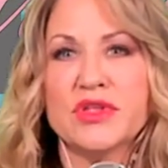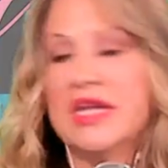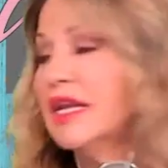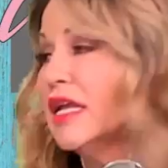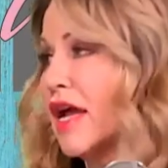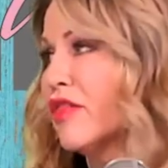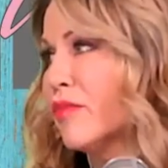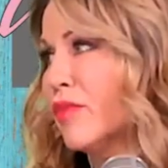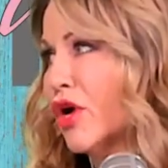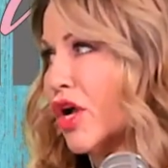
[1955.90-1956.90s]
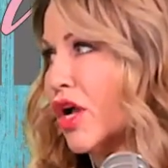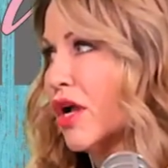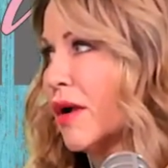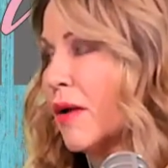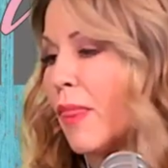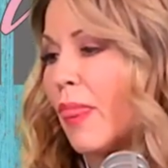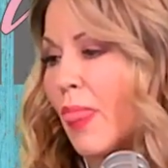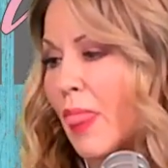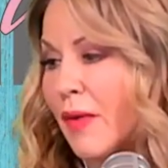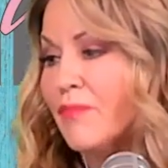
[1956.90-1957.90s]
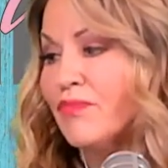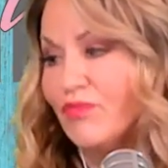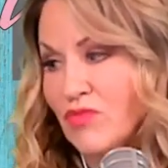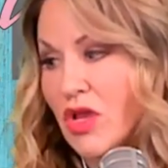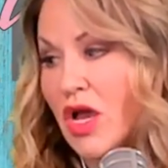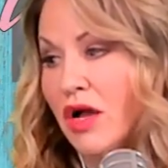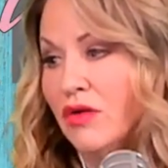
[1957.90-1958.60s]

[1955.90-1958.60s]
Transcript: apply it, though. You have to apply the principles.